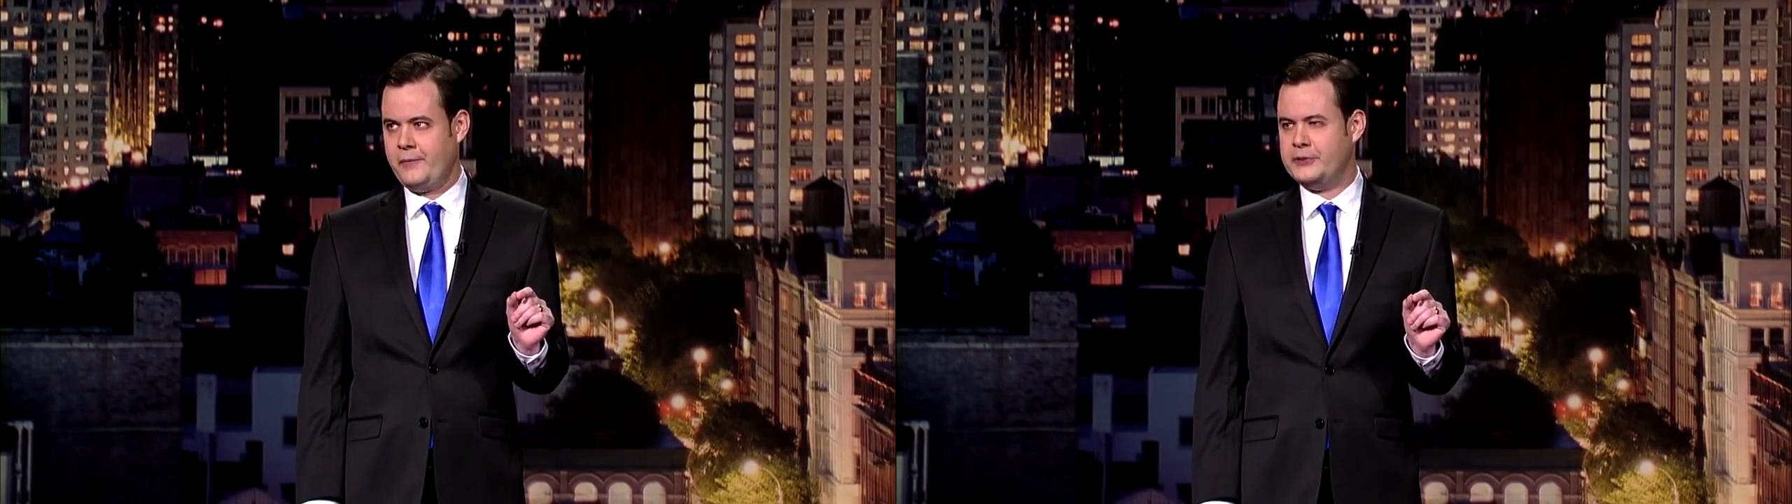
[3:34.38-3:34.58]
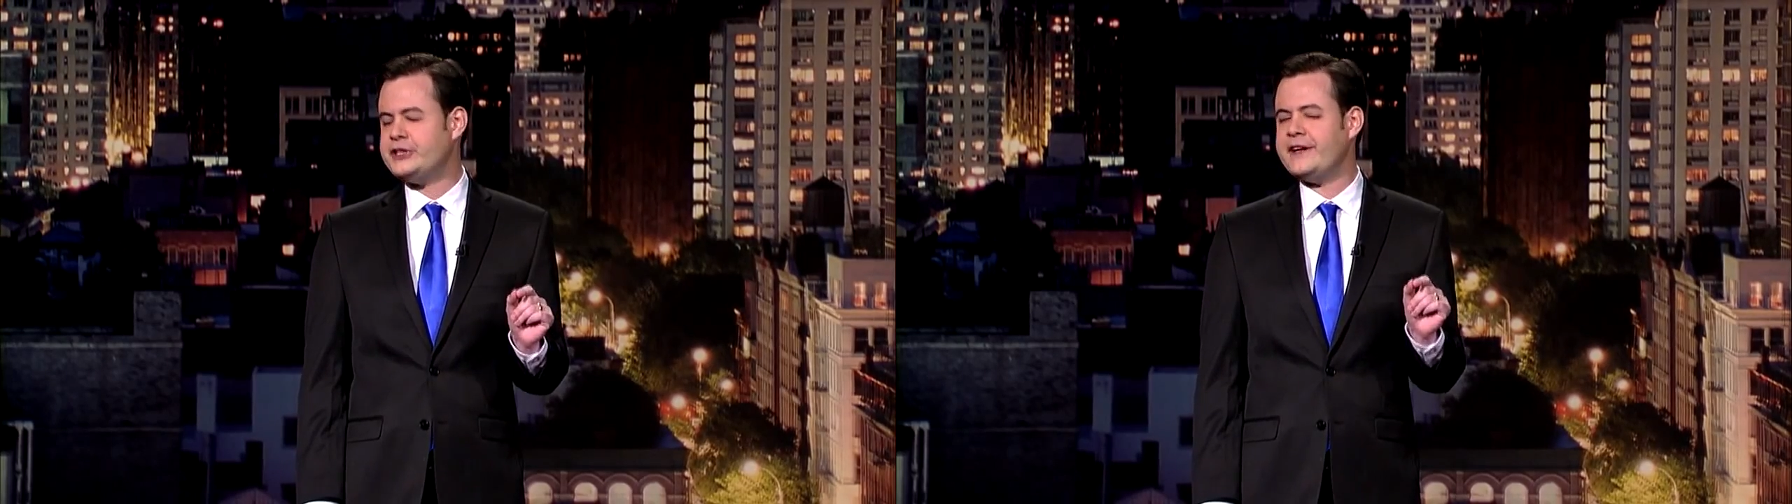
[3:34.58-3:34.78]

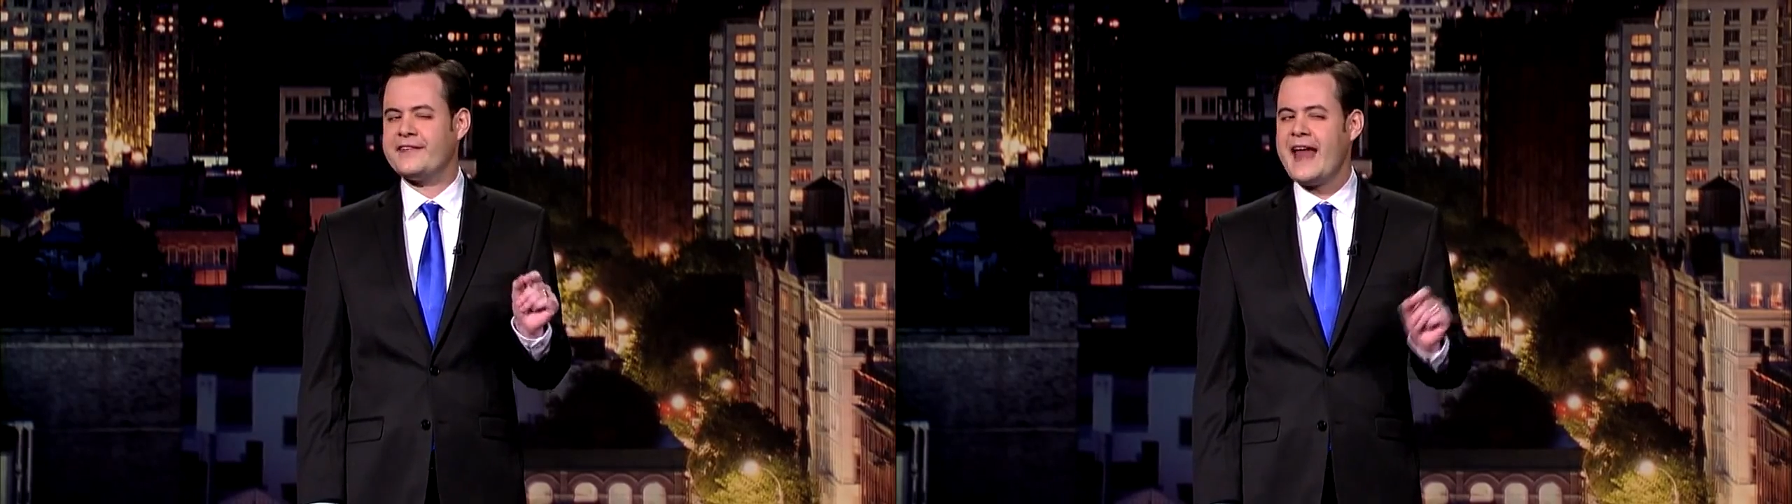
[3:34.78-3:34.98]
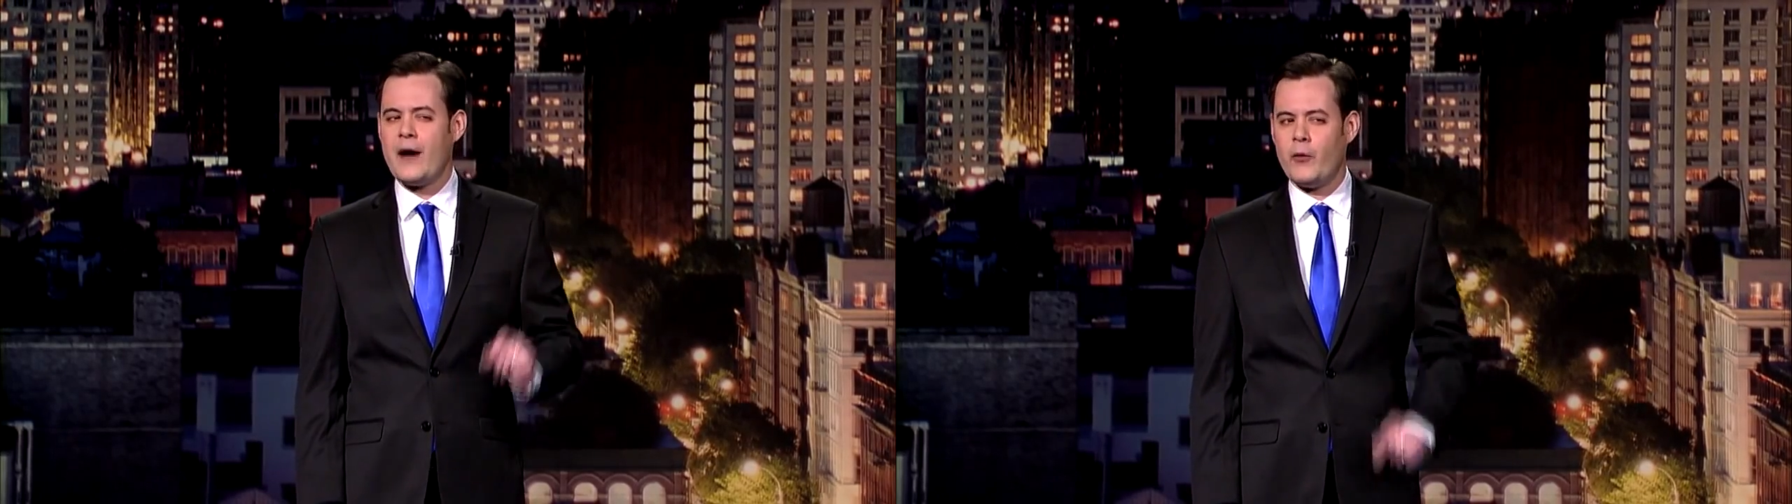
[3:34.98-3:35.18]
but she
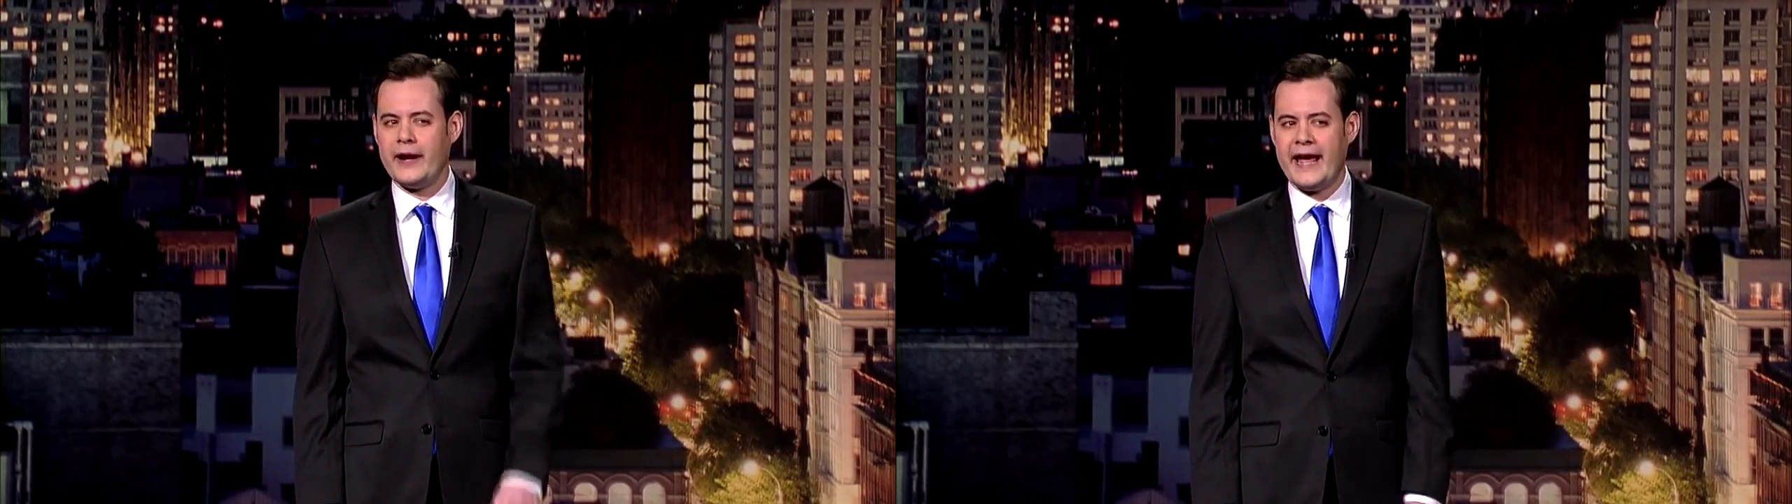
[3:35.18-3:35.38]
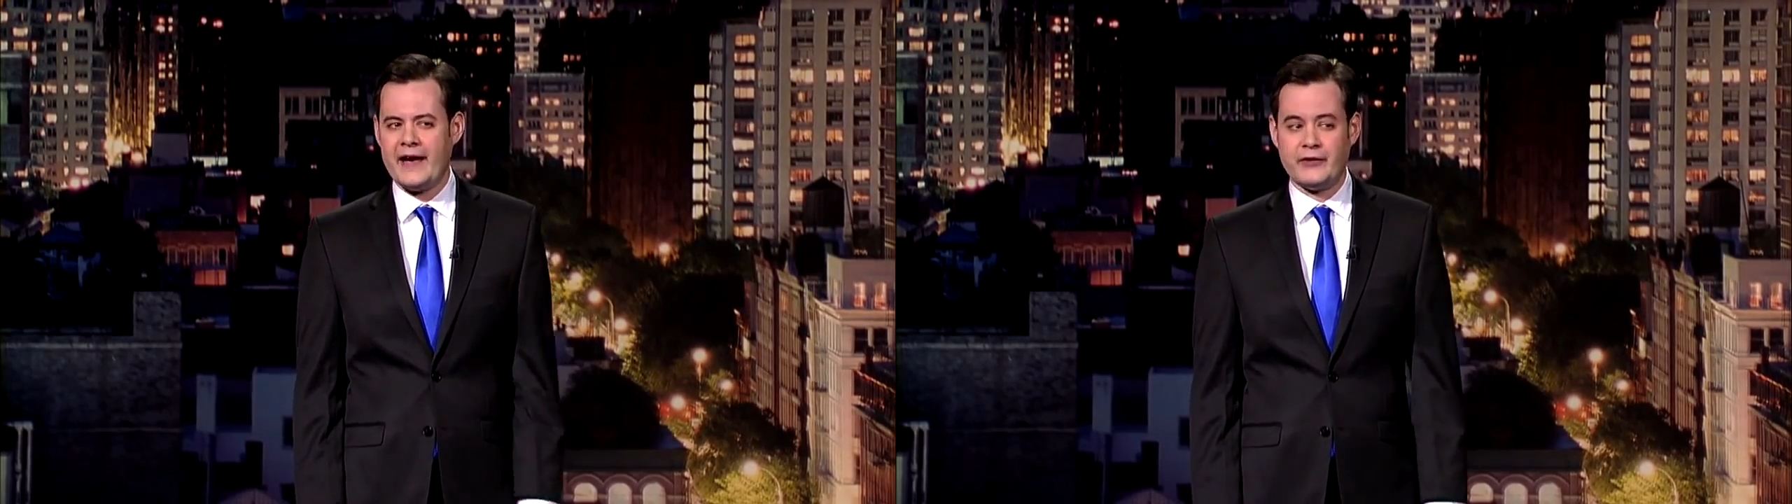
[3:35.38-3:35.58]
does not
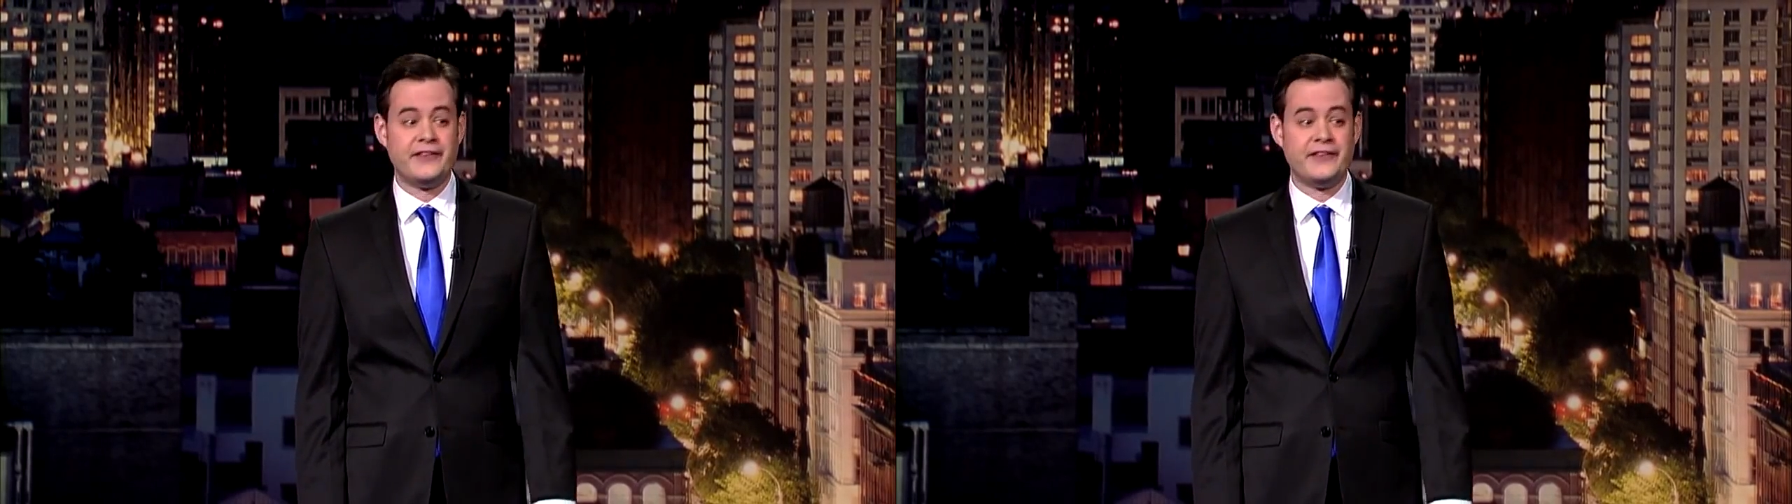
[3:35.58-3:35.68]
want to have a